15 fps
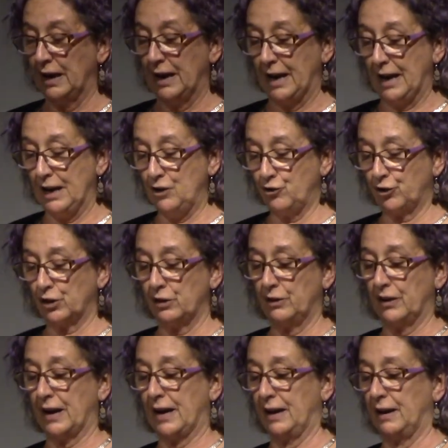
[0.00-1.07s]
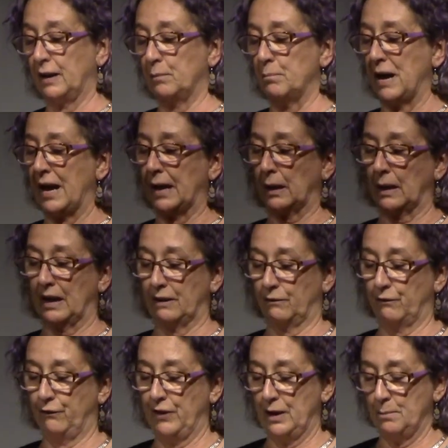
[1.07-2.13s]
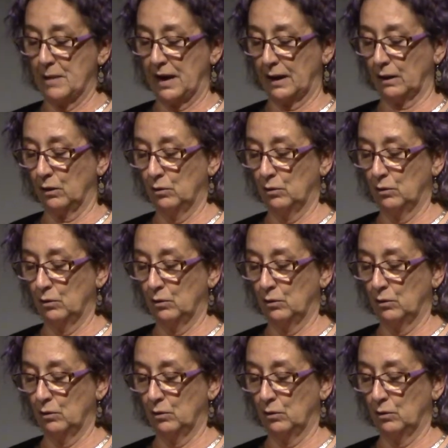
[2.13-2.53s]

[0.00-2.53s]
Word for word: each containing male and female,